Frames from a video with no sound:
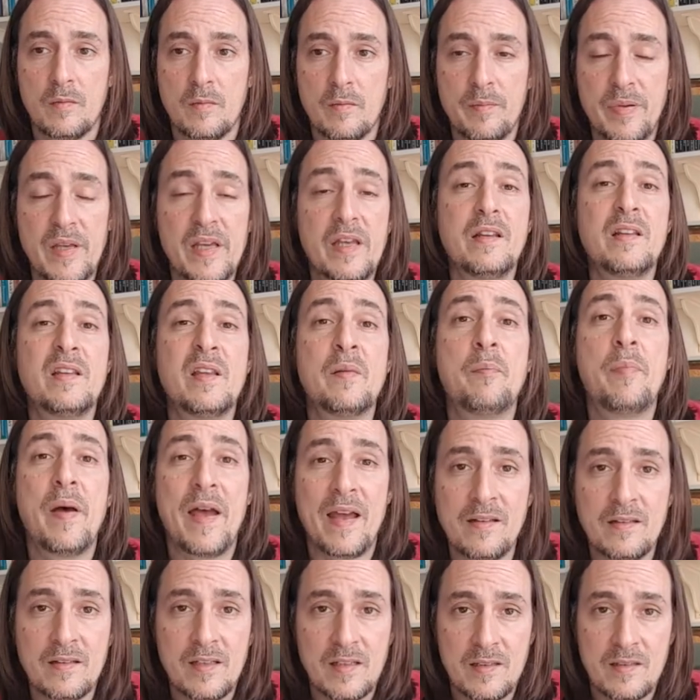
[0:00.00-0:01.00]
be
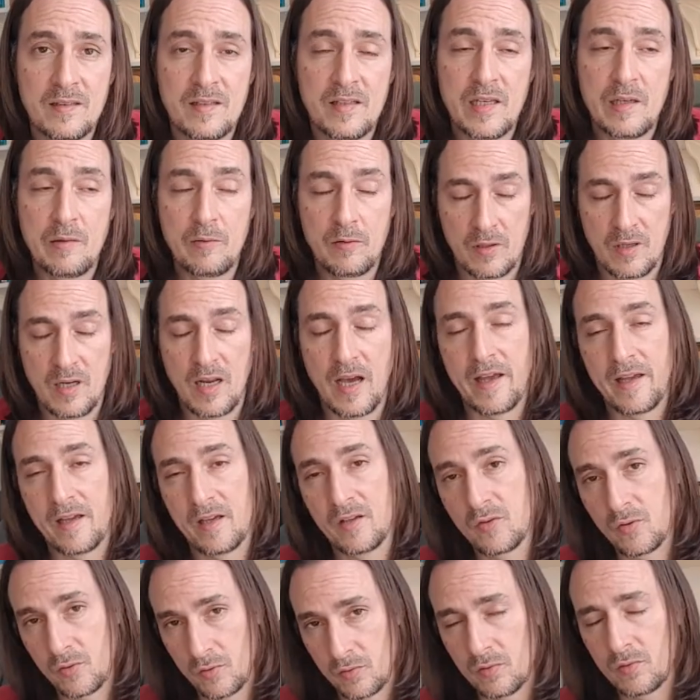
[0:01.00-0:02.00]
independent, he would like
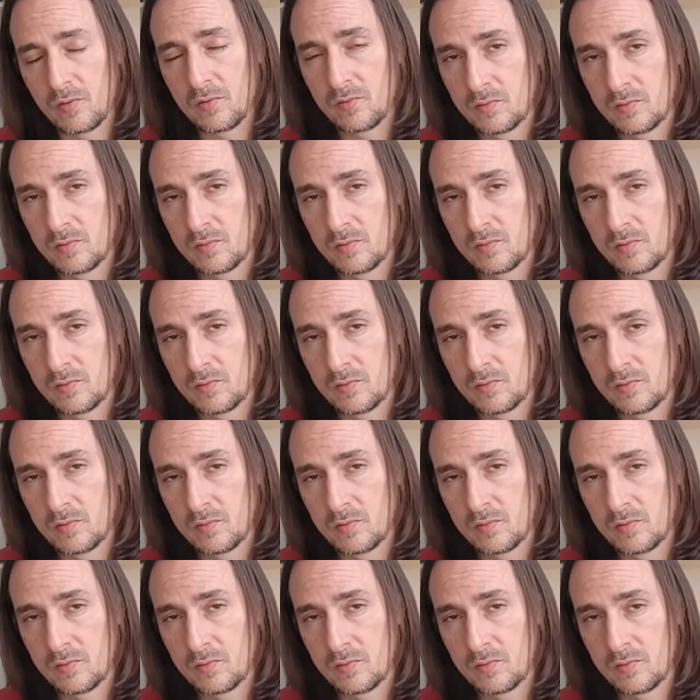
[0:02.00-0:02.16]
to